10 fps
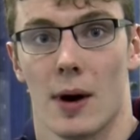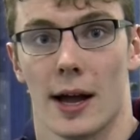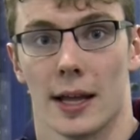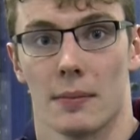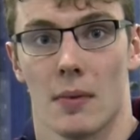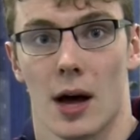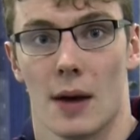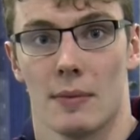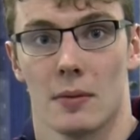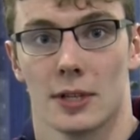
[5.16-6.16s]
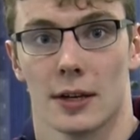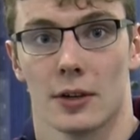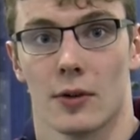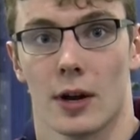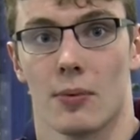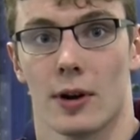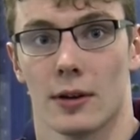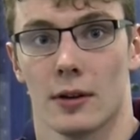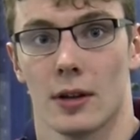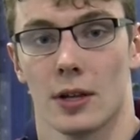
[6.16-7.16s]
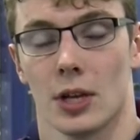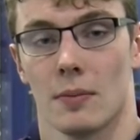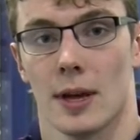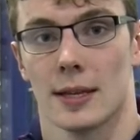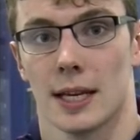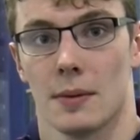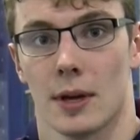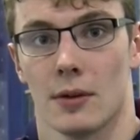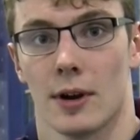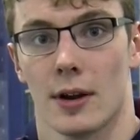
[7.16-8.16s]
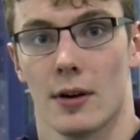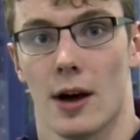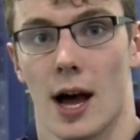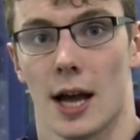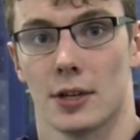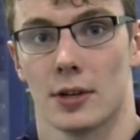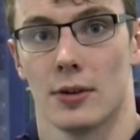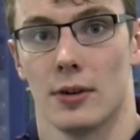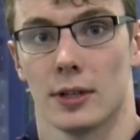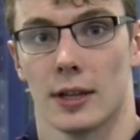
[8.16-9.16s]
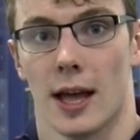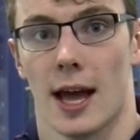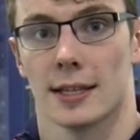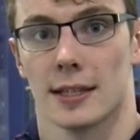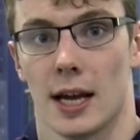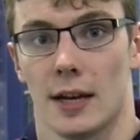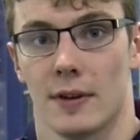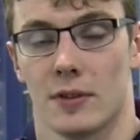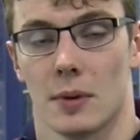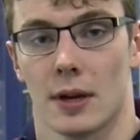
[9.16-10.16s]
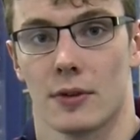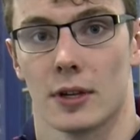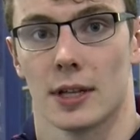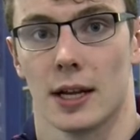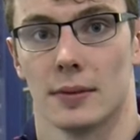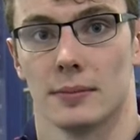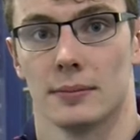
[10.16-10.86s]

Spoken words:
Wylie. I'm representing Great Britain. You may have seen me in Rio. I took gold in the S9 50 meter freestyle.